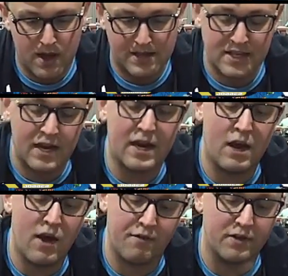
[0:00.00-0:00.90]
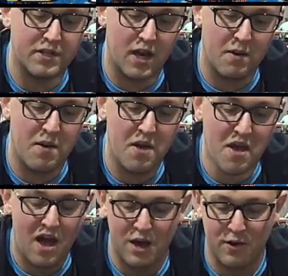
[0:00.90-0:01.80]
I sided out every time
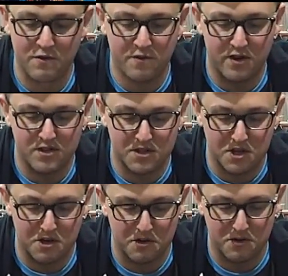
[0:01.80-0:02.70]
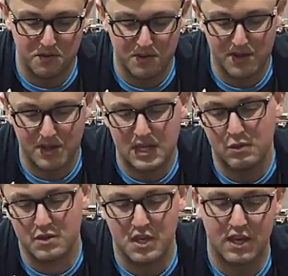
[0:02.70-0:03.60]
I went first, so
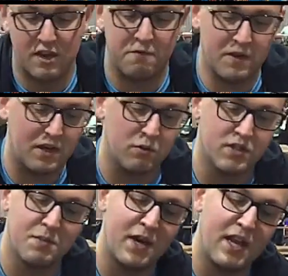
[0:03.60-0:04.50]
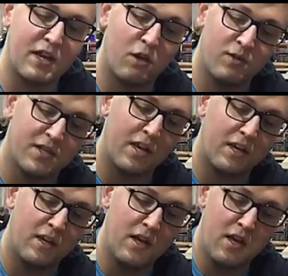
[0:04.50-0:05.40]
it was like iffy. It was in my deck going
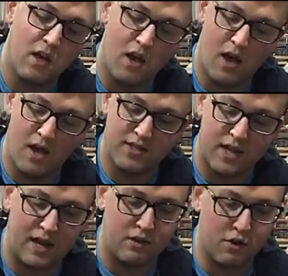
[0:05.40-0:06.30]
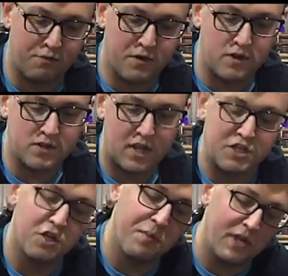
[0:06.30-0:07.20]
second. Side out, go first. I
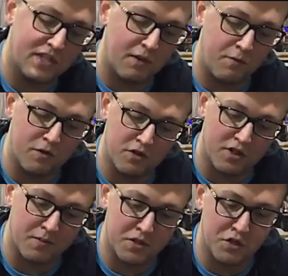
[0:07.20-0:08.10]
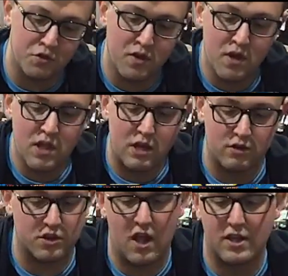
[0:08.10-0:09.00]
should have played a second fusion substitute.
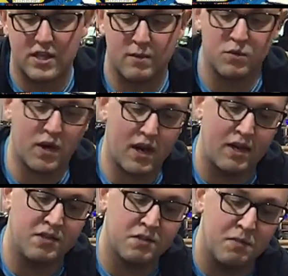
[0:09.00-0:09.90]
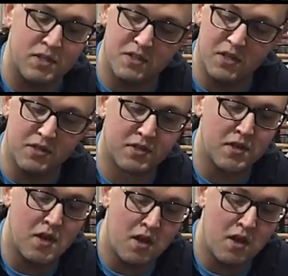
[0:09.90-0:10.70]
There's a lot of times where I kind of just missed this.